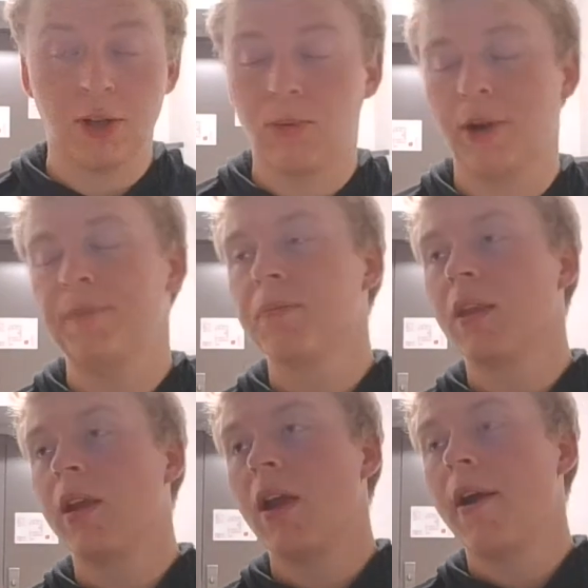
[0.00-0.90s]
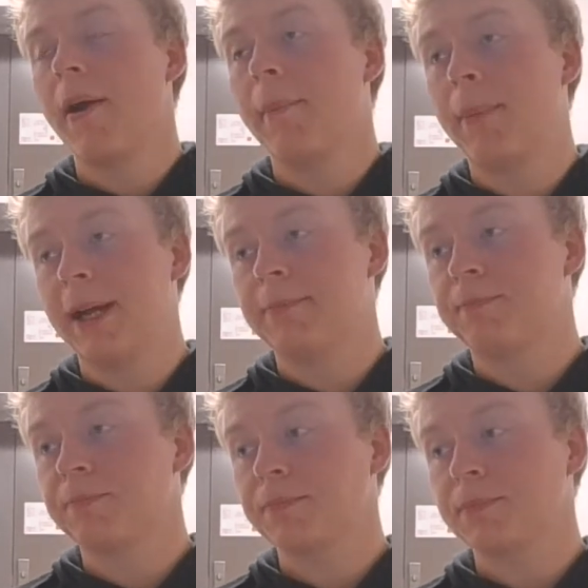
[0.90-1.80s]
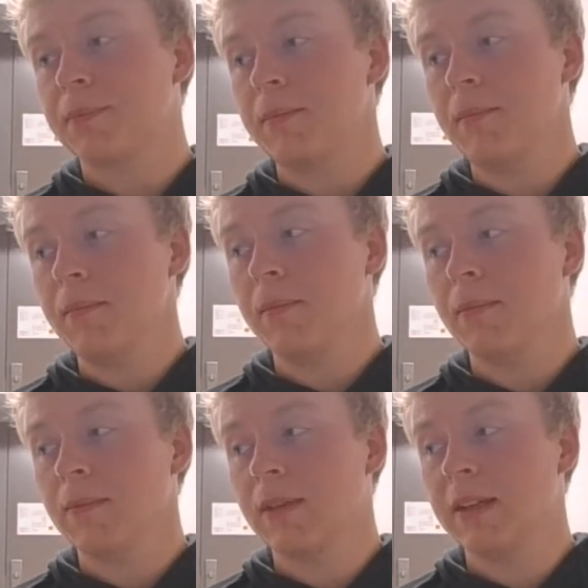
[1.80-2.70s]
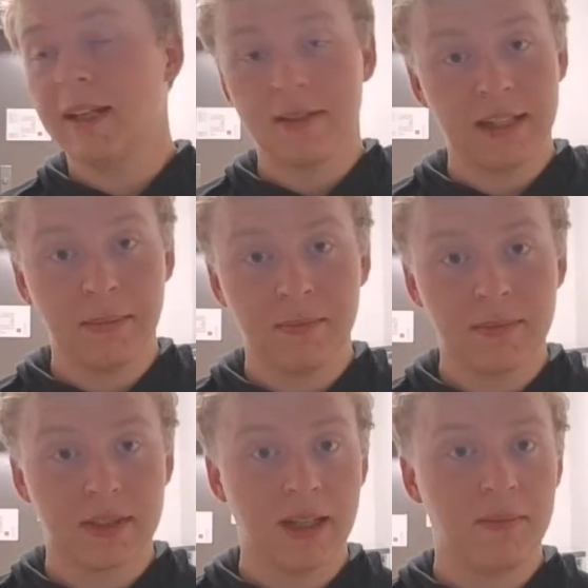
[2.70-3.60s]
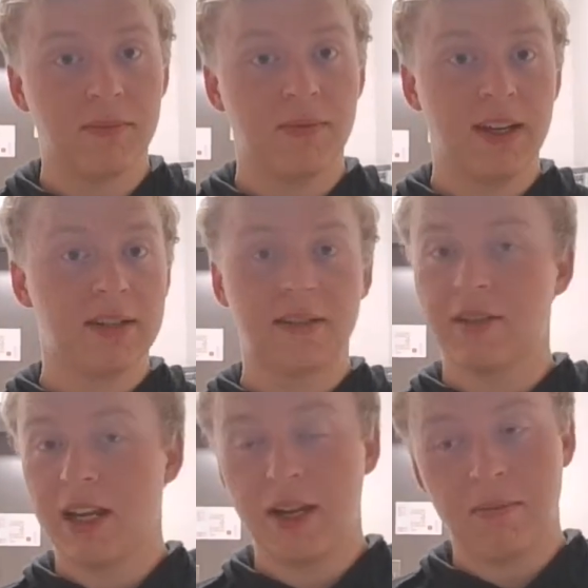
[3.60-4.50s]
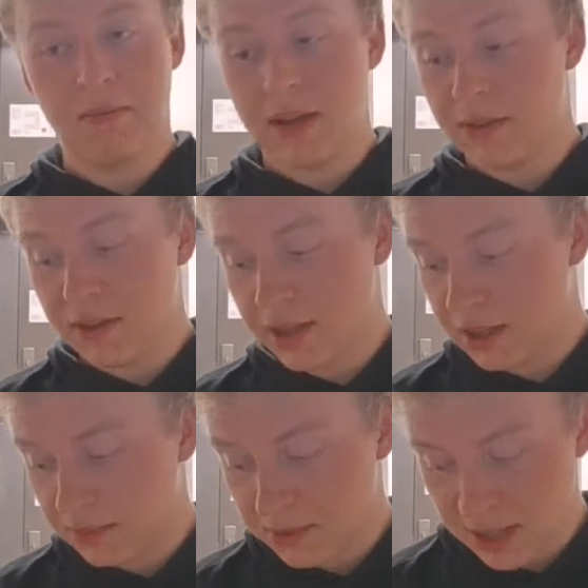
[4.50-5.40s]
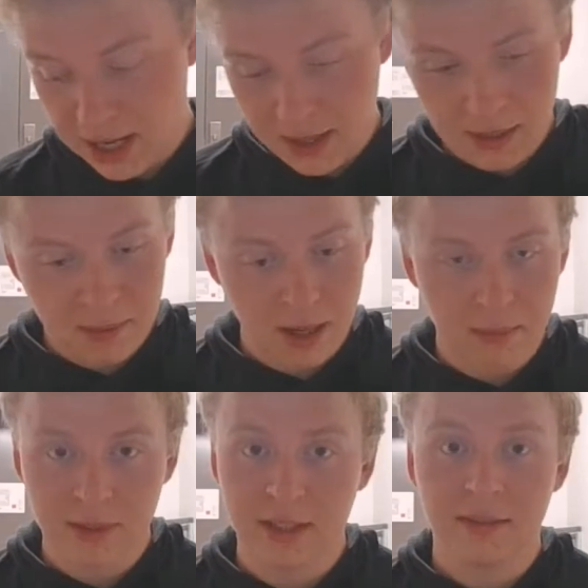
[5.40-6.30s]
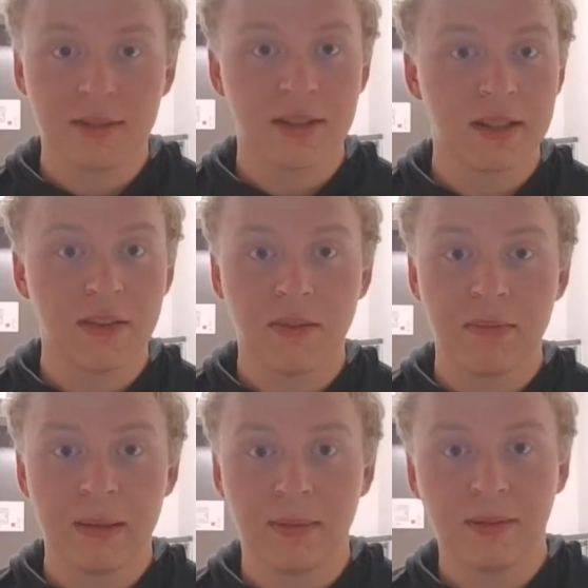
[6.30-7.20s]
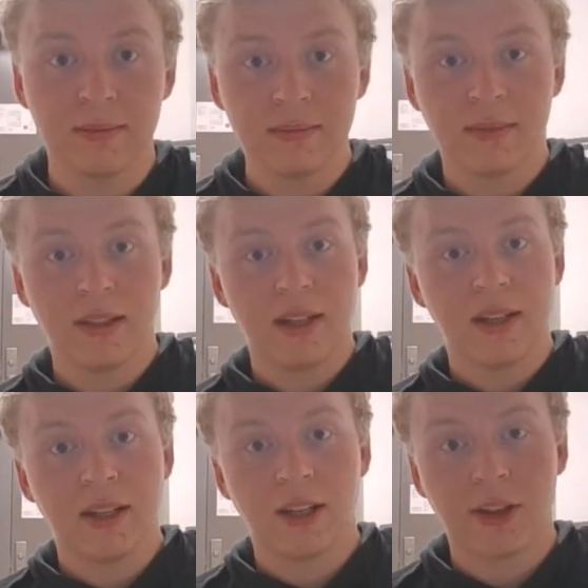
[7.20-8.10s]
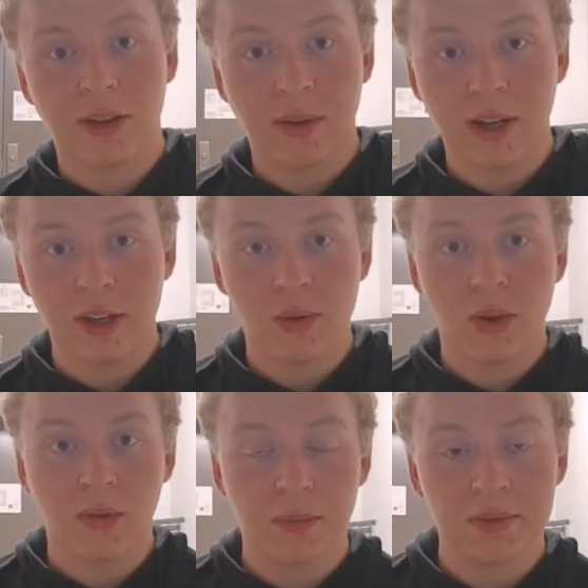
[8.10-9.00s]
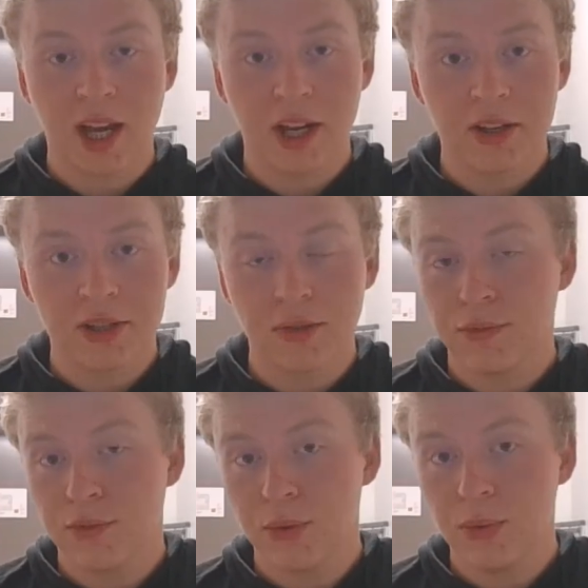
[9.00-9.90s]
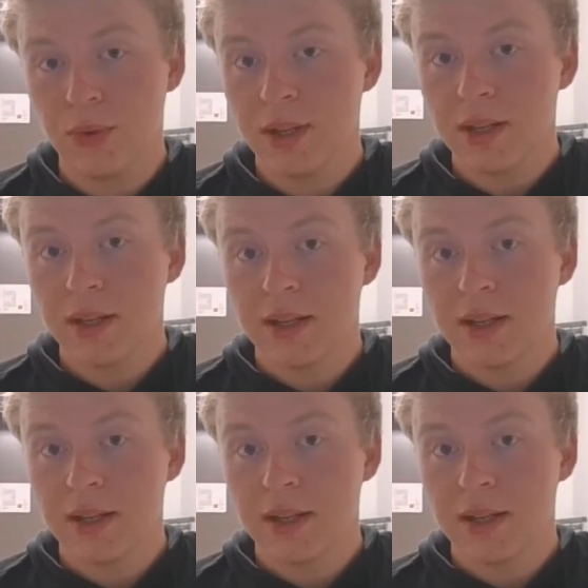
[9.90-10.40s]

Doughboy. But yeah, same face, same everything, same company, just different people. Although how you go from tires to food